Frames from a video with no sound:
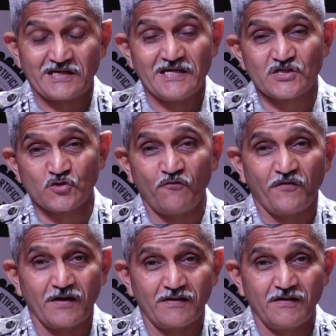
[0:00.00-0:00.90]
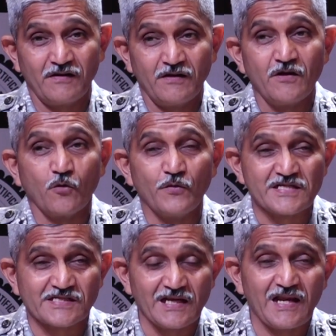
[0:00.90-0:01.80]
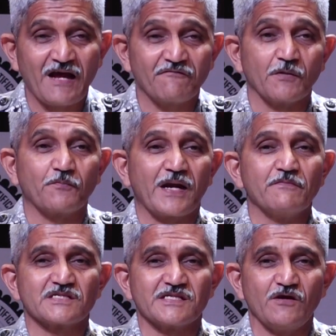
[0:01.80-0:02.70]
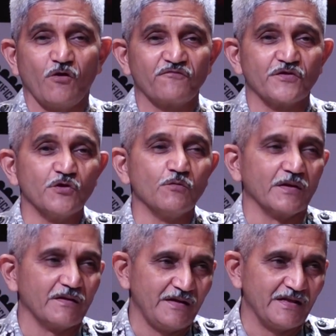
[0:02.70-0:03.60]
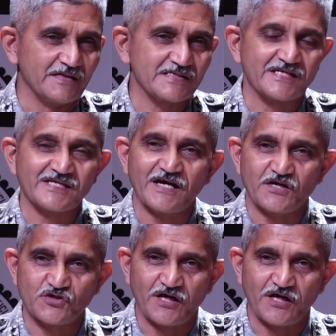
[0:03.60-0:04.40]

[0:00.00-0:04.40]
which means at least so far, we still have the primacy of the human in this